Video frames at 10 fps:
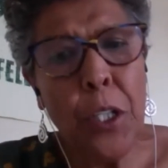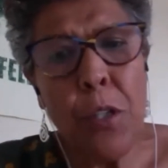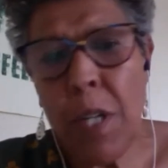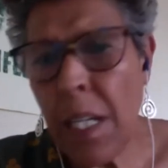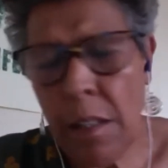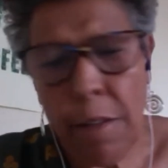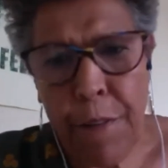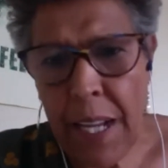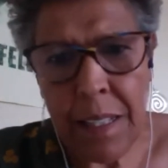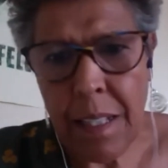You get the
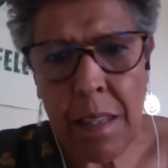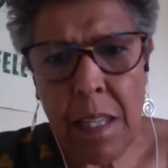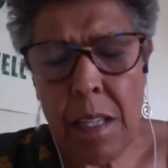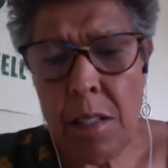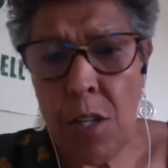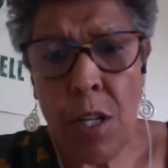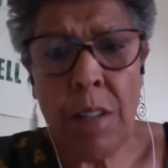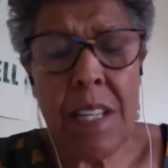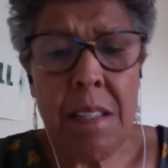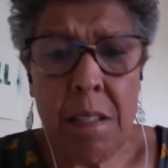fact that there's, you know,
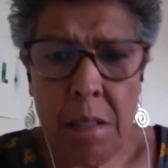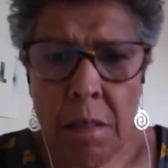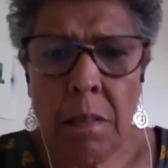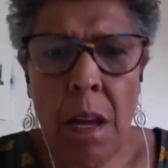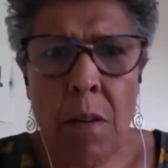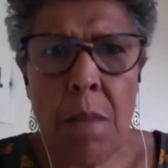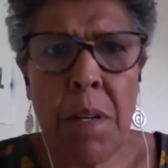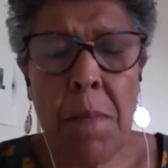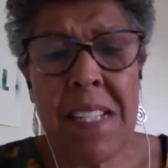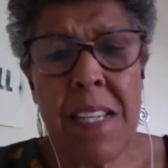there's still no
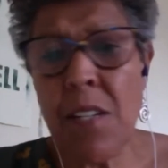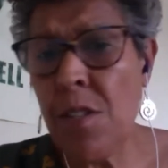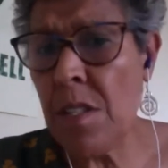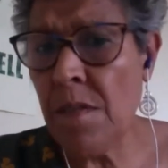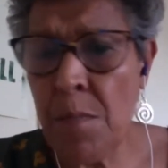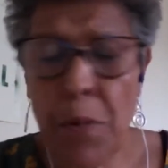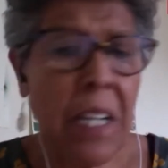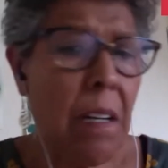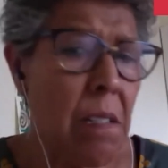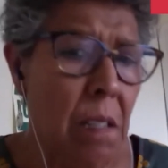implementations of
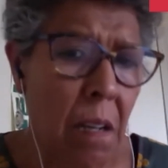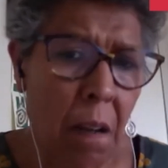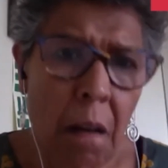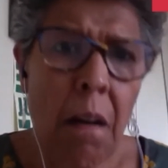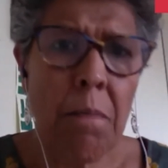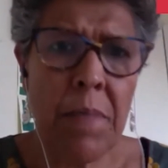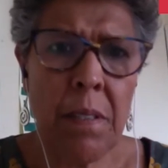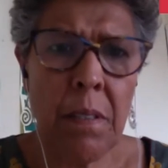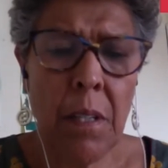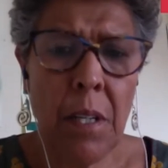sprinklers and
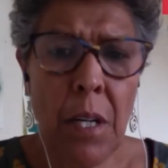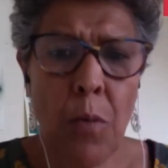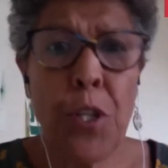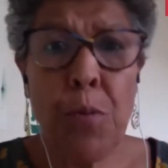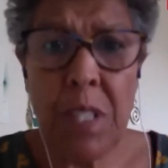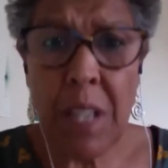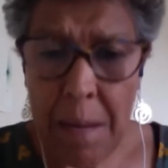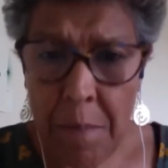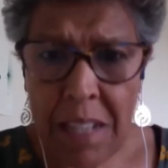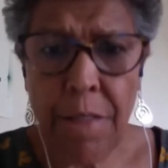alarms, which was
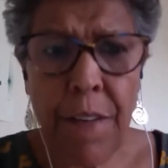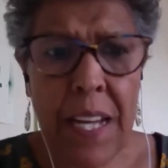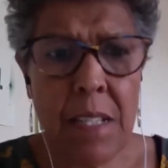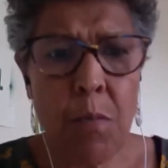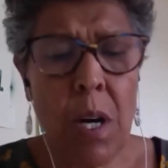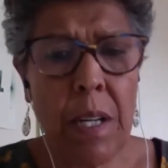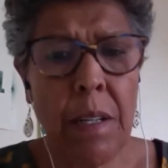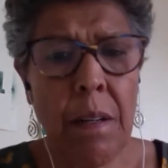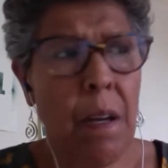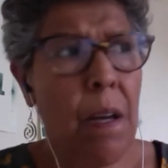came out of phase
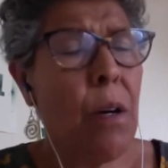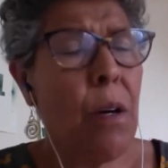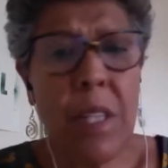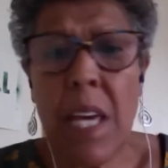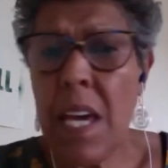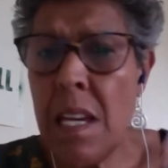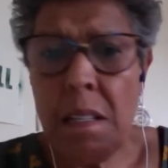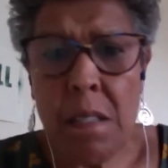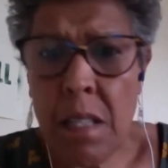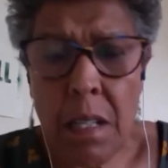one. There
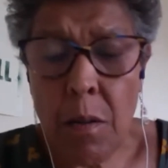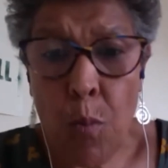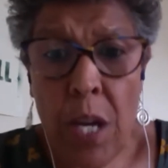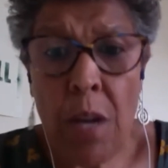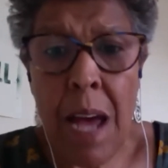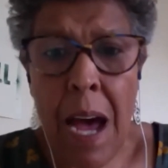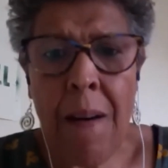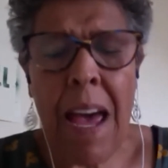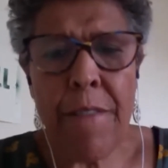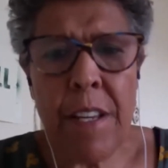is the, we are now
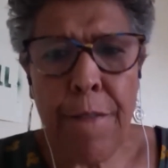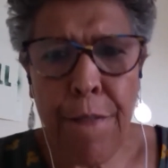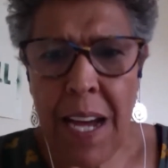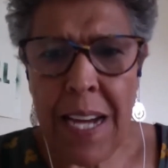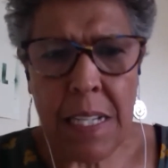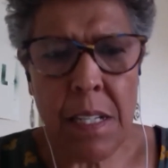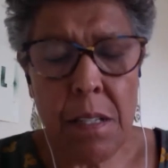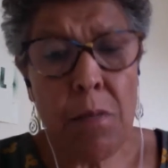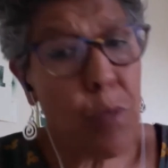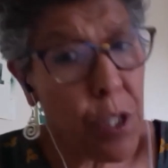having a fight,
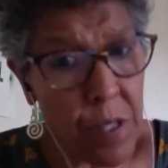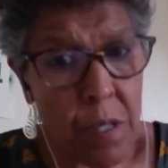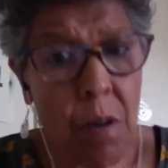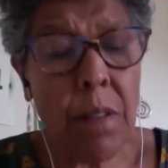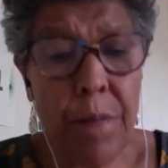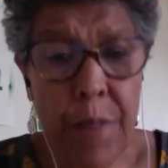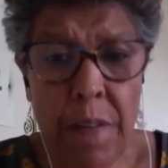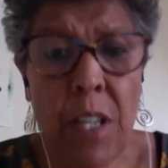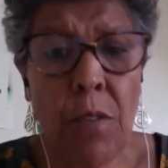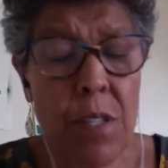which has got
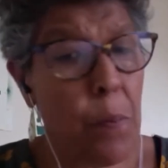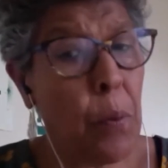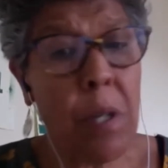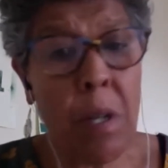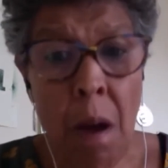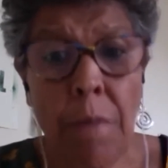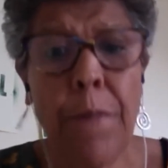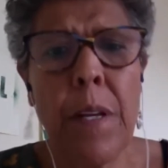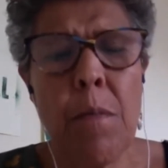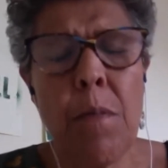very good support, and
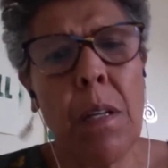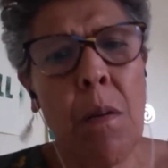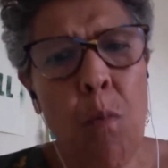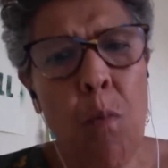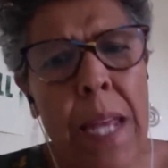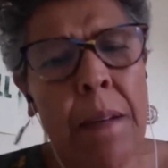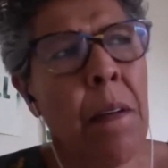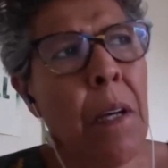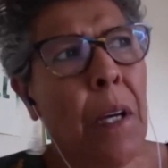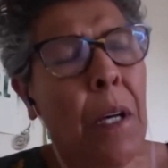hopefully we're going to win